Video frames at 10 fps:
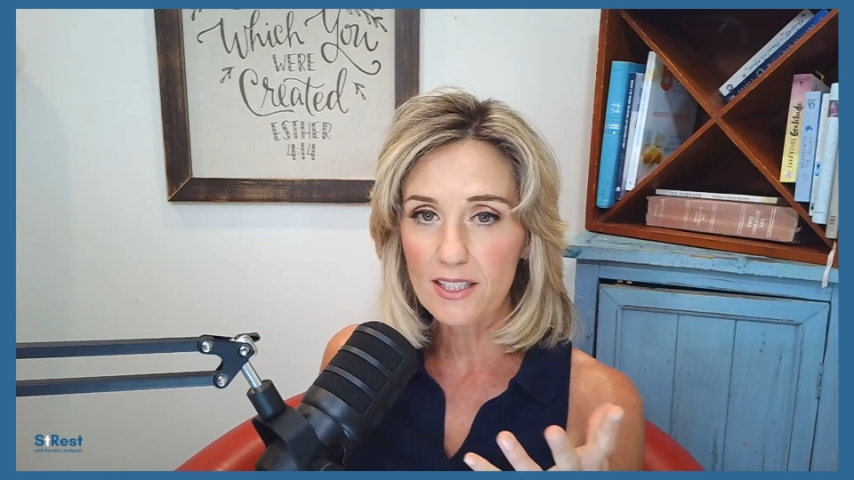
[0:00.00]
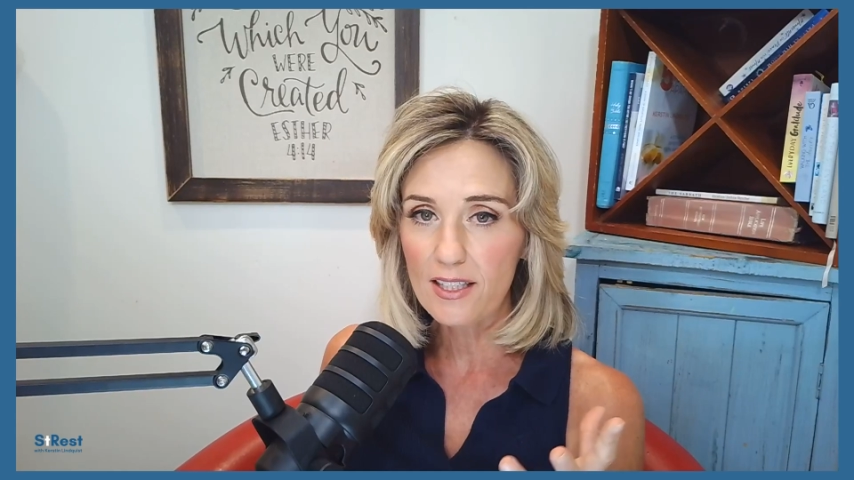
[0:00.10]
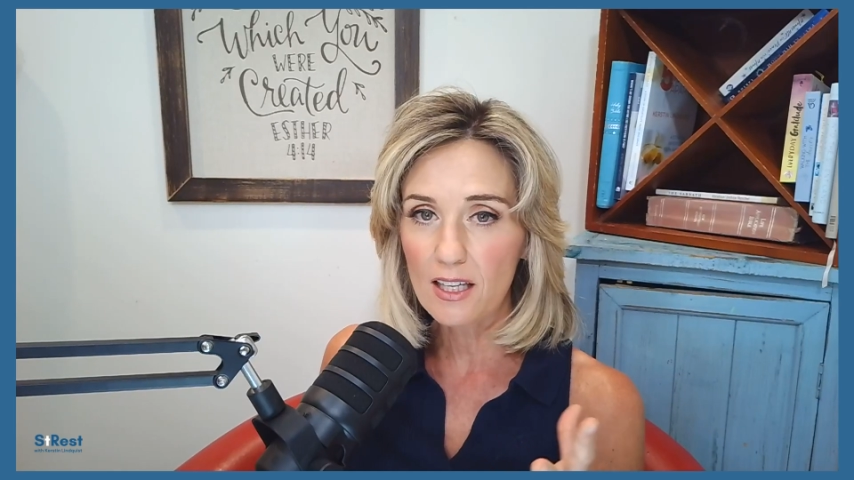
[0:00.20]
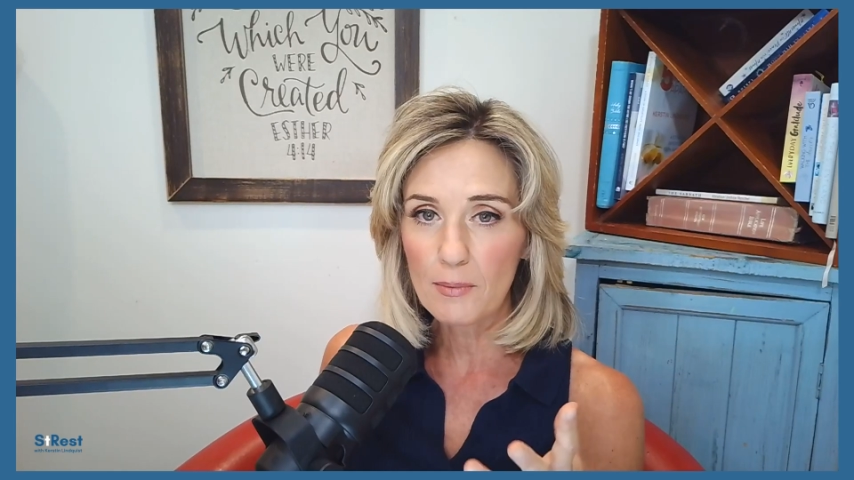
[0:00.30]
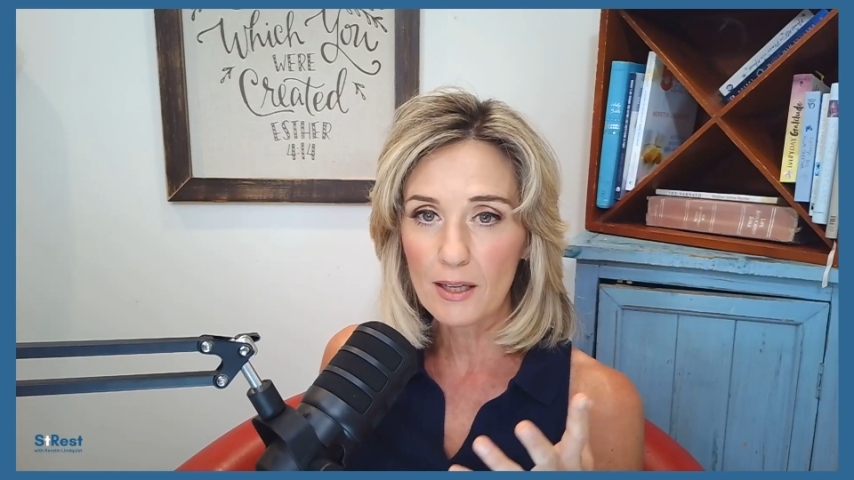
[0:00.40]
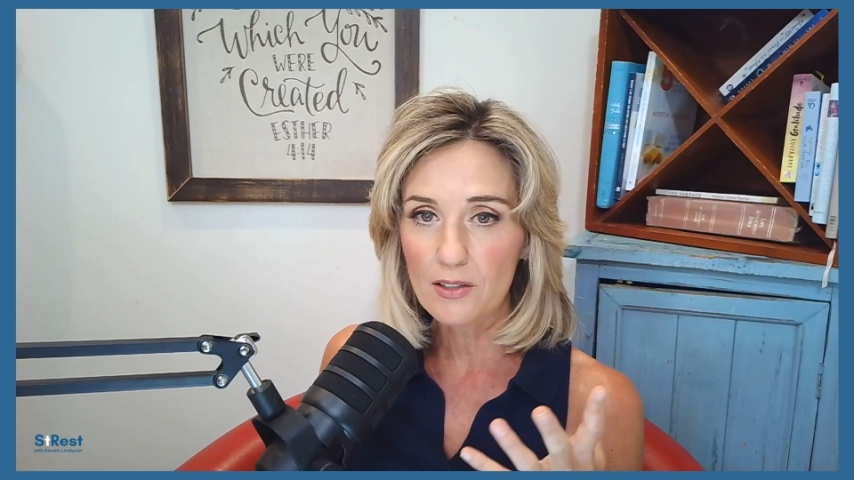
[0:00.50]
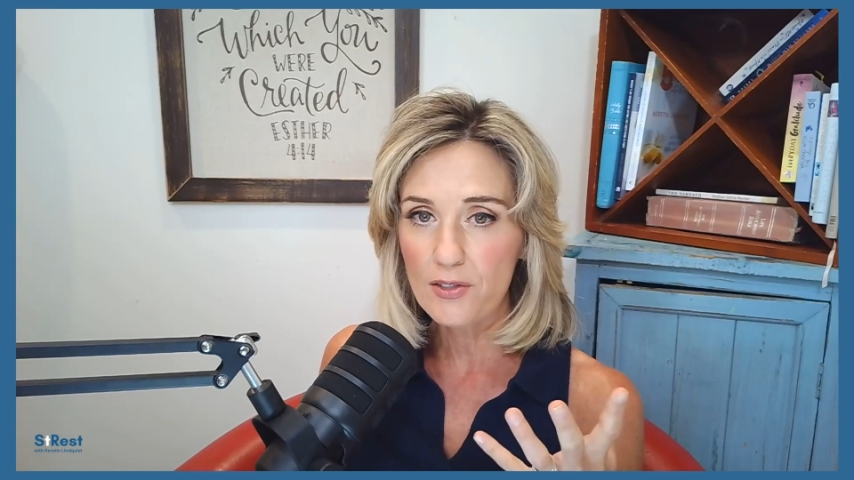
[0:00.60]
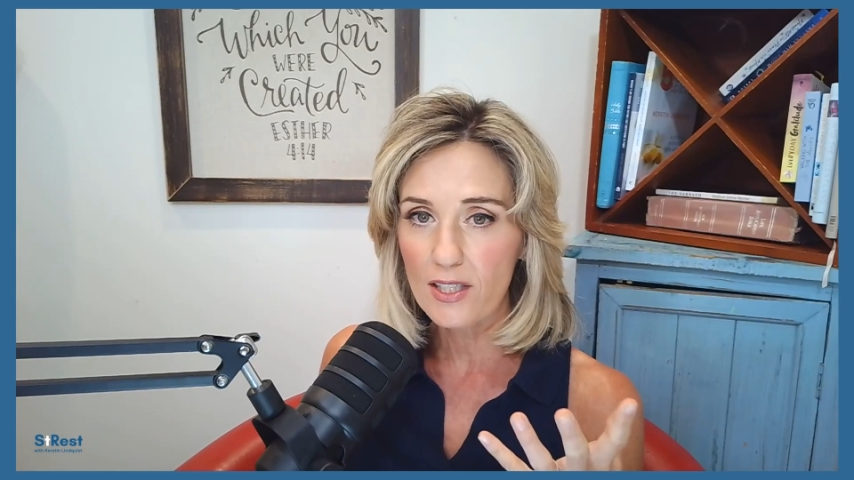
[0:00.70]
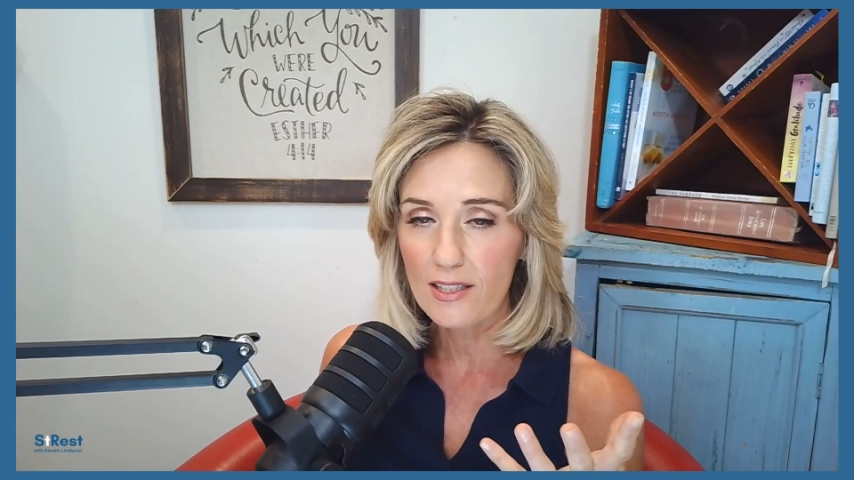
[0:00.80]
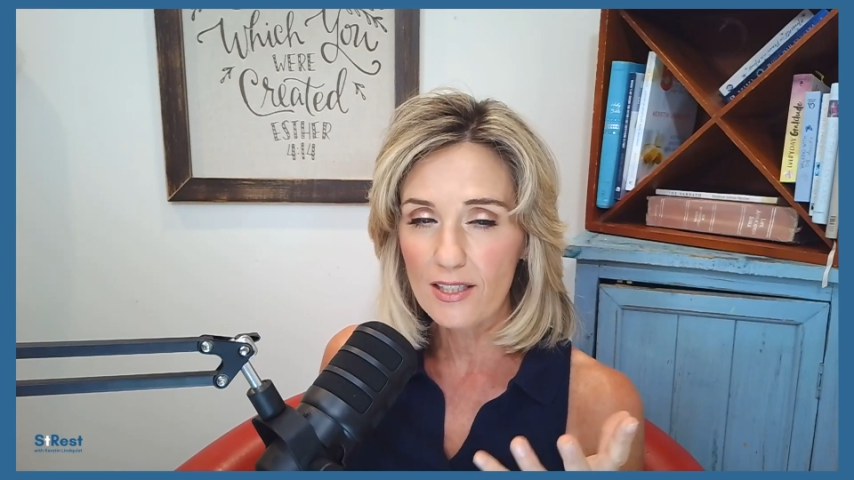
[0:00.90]
it's emails,
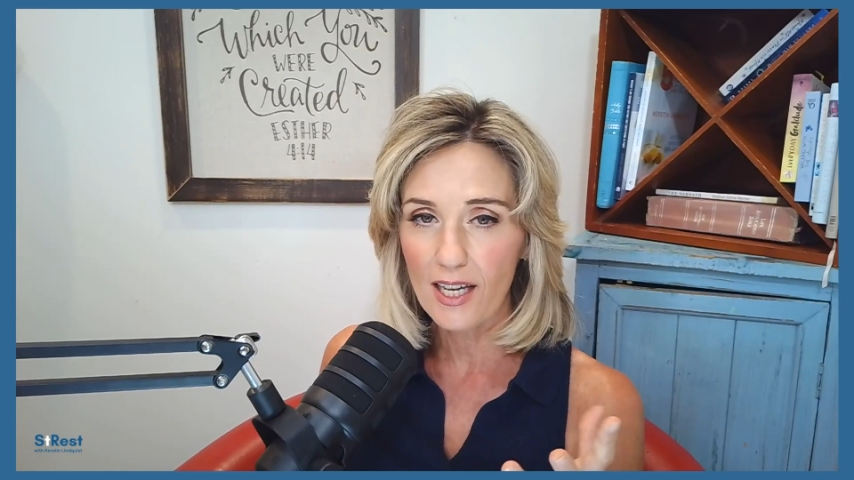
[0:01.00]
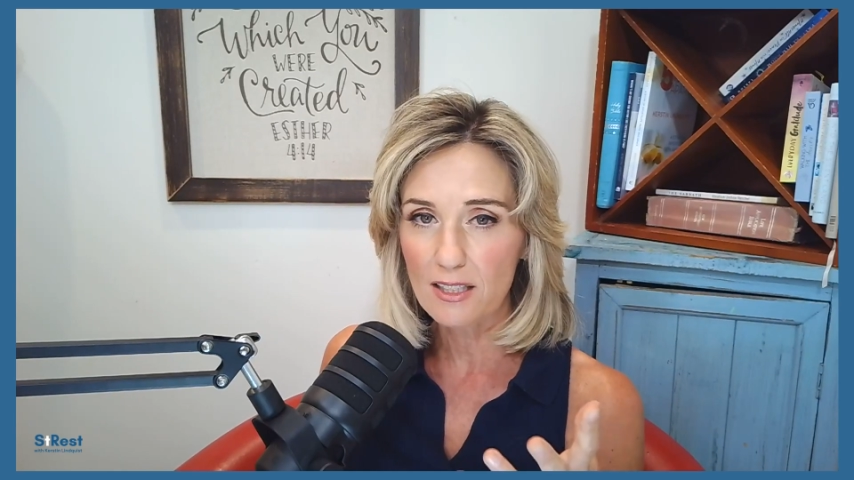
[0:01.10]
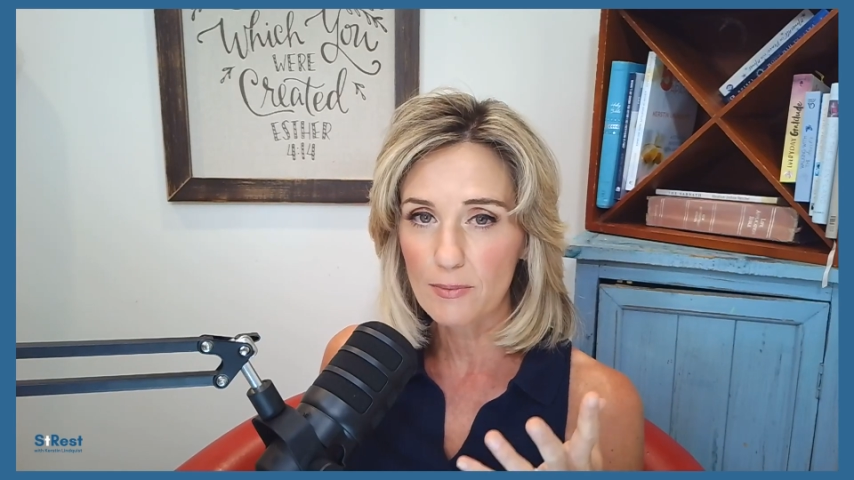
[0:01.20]
it's text